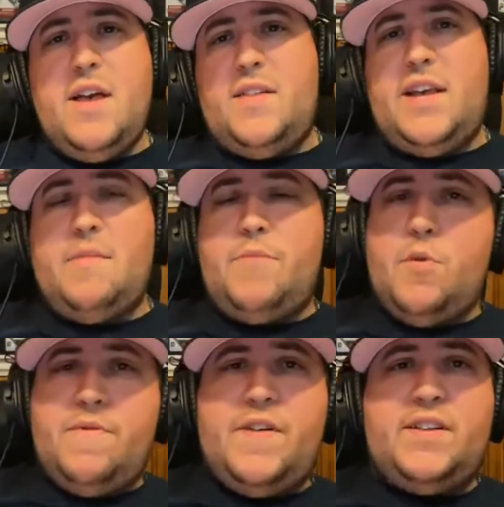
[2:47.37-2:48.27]
They had a
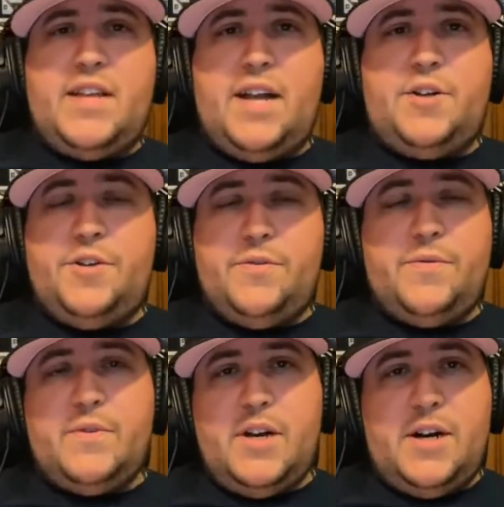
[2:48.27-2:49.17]
Boba Fett statue,
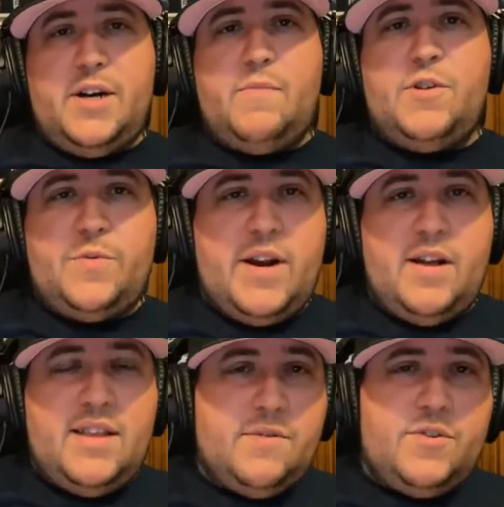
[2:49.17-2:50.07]
which ran,
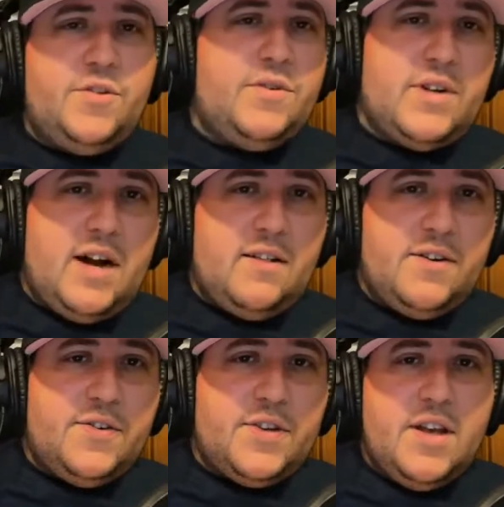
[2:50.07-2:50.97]
I think it was
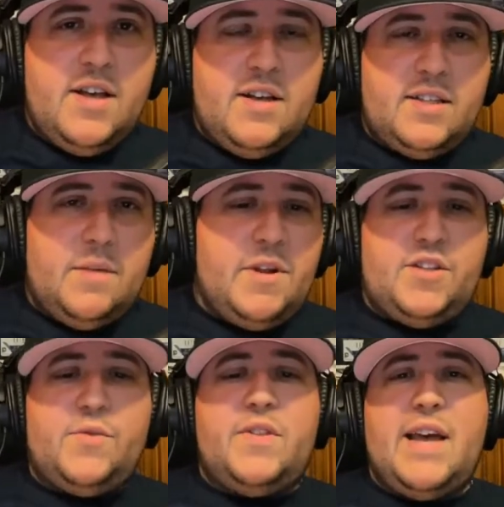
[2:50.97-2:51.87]
$200, limited
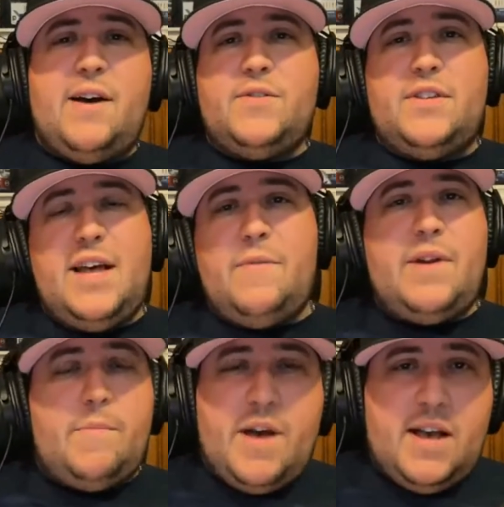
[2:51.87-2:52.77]
to 1,000. That
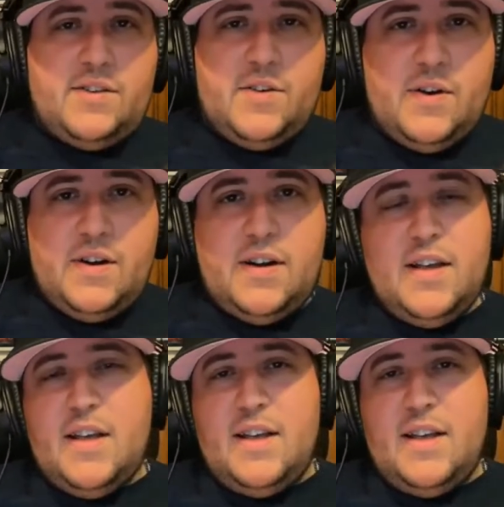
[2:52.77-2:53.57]
one I passed on.